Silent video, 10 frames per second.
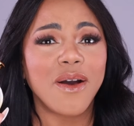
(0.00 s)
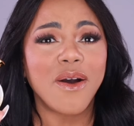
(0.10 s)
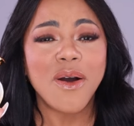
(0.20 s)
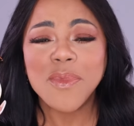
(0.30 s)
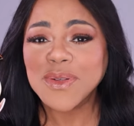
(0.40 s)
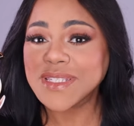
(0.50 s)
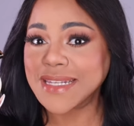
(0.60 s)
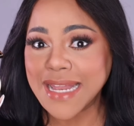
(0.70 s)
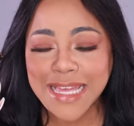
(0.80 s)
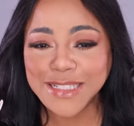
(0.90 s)
almost
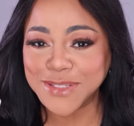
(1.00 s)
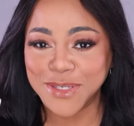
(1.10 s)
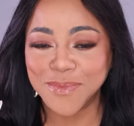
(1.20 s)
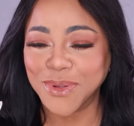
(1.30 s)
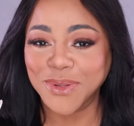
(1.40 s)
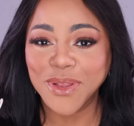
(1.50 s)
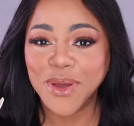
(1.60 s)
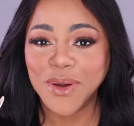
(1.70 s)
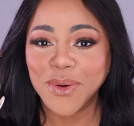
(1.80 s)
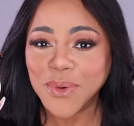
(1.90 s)
negligible
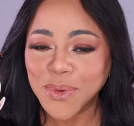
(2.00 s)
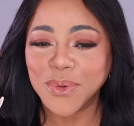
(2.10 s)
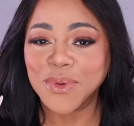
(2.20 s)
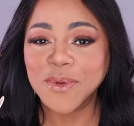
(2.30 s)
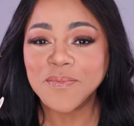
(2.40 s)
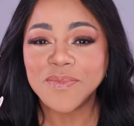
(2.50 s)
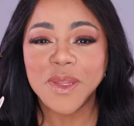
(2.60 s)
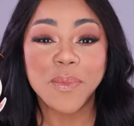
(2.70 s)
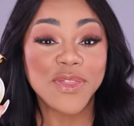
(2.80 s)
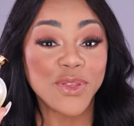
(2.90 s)
oud.
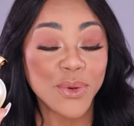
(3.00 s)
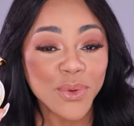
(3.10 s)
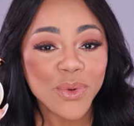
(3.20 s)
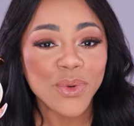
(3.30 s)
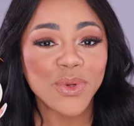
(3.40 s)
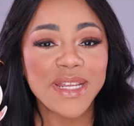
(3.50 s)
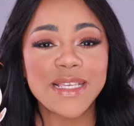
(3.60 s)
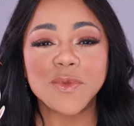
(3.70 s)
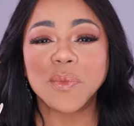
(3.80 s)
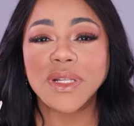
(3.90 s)
But the oud
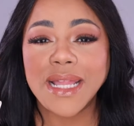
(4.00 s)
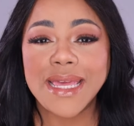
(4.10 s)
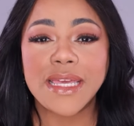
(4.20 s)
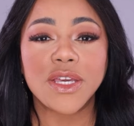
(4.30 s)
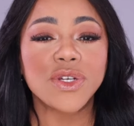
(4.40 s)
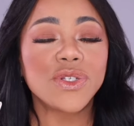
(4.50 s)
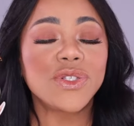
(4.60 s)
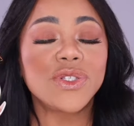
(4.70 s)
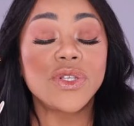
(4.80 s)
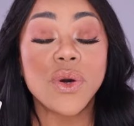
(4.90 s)
is playing
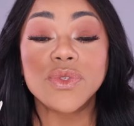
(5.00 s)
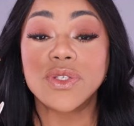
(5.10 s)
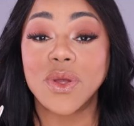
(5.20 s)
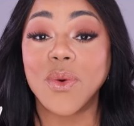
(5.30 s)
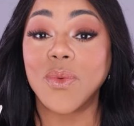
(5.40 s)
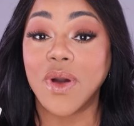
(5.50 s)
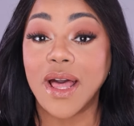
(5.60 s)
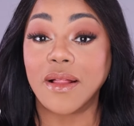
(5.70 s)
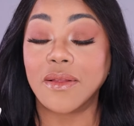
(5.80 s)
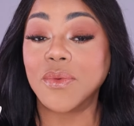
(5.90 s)
so, so
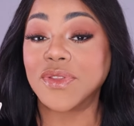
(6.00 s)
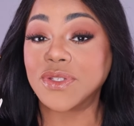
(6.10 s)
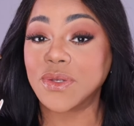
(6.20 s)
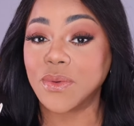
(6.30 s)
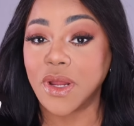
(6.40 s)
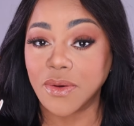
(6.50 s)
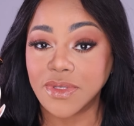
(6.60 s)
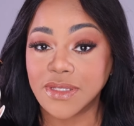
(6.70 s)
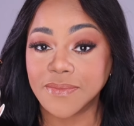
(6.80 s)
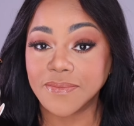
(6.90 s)
well with two
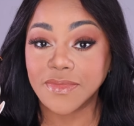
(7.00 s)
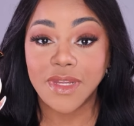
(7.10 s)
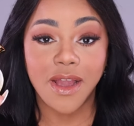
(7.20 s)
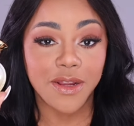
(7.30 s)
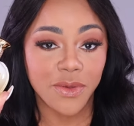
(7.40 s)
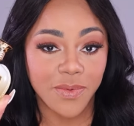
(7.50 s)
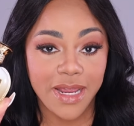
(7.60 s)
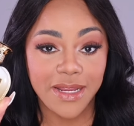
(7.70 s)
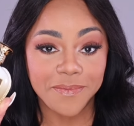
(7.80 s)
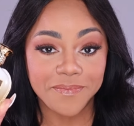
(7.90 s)
notes. Are you
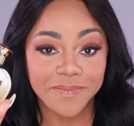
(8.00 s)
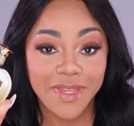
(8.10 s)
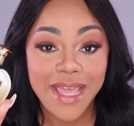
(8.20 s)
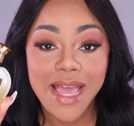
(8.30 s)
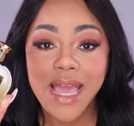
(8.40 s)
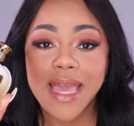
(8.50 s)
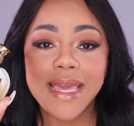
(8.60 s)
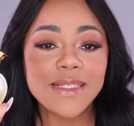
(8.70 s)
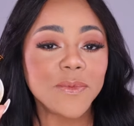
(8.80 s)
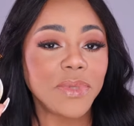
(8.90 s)
ready?
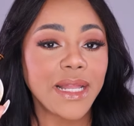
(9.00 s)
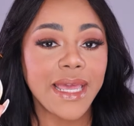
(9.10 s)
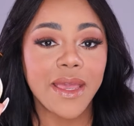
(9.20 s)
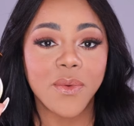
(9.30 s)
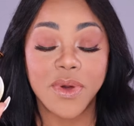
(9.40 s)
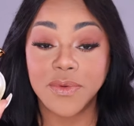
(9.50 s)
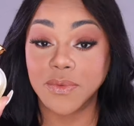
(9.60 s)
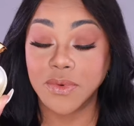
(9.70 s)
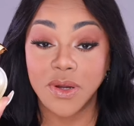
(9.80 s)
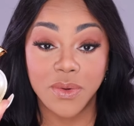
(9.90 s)
It's playing with
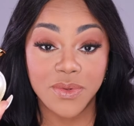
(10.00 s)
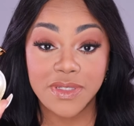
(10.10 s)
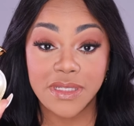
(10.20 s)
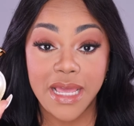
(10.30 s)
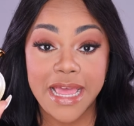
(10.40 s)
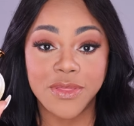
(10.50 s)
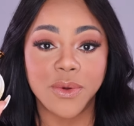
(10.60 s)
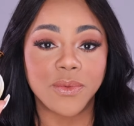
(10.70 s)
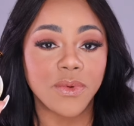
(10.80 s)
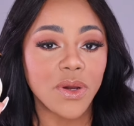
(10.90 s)
rose, and
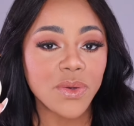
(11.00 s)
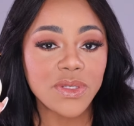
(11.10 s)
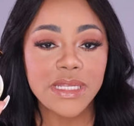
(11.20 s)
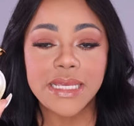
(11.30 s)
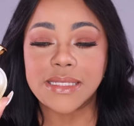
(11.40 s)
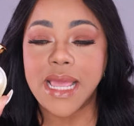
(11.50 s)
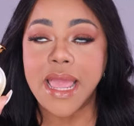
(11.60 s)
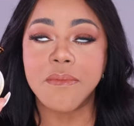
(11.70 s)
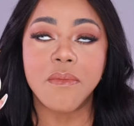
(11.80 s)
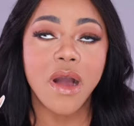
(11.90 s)
the rose is
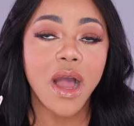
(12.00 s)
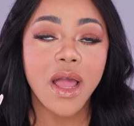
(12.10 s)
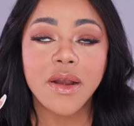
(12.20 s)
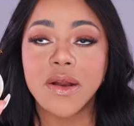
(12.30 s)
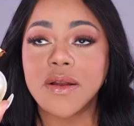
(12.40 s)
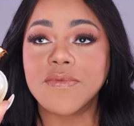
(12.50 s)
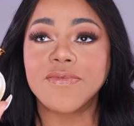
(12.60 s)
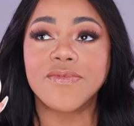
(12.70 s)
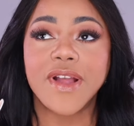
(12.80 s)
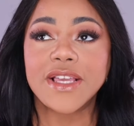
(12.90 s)
a modern,
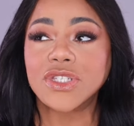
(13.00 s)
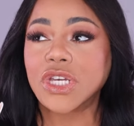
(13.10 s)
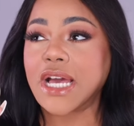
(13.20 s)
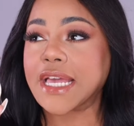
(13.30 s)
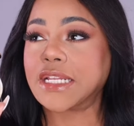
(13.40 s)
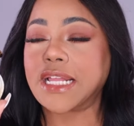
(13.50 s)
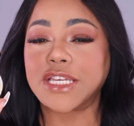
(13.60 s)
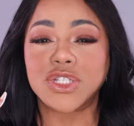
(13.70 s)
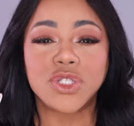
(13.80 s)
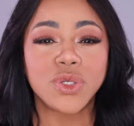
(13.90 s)
fresh, kind of
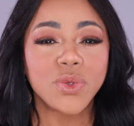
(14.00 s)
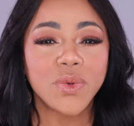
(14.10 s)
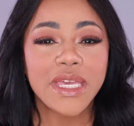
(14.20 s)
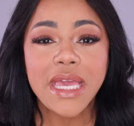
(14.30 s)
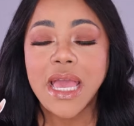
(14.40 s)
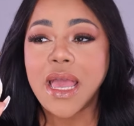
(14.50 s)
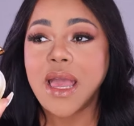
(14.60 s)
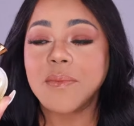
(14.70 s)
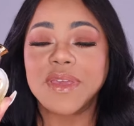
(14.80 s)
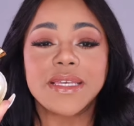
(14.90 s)
like dewy,
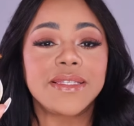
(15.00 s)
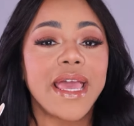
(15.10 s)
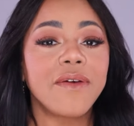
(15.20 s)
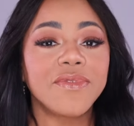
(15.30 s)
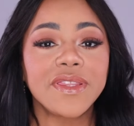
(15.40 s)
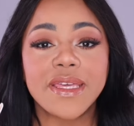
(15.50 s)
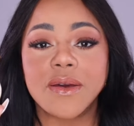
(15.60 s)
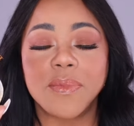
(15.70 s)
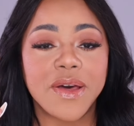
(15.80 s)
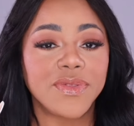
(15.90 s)
because everything
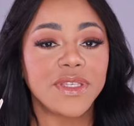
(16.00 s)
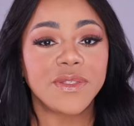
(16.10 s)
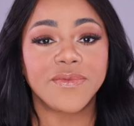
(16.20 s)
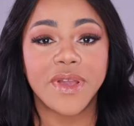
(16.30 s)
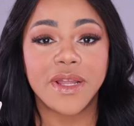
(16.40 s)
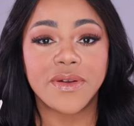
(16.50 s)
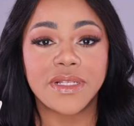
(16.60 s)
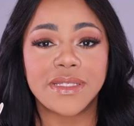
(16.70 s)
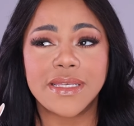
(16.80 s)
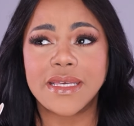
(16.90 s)
about this
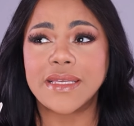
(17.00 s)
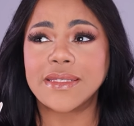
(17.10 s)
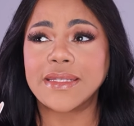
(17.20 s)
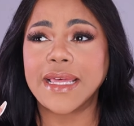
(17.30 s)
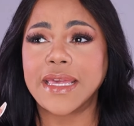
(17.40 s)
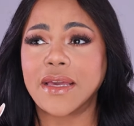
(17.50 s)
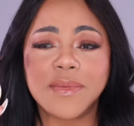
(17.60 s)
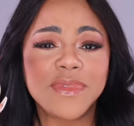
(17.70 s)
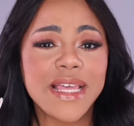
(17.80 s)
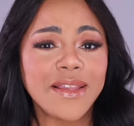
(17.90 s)
fragrance is like,
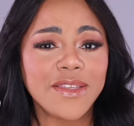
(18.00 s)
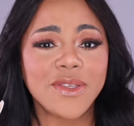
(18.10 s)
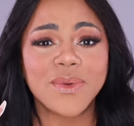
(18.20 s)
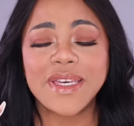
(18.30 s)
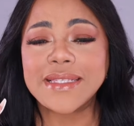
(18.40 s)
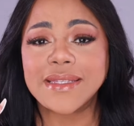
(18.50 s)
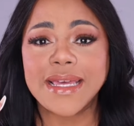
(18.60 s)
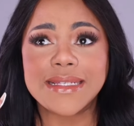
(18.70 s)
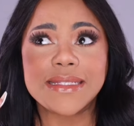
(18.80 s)
I'm telling you, it's like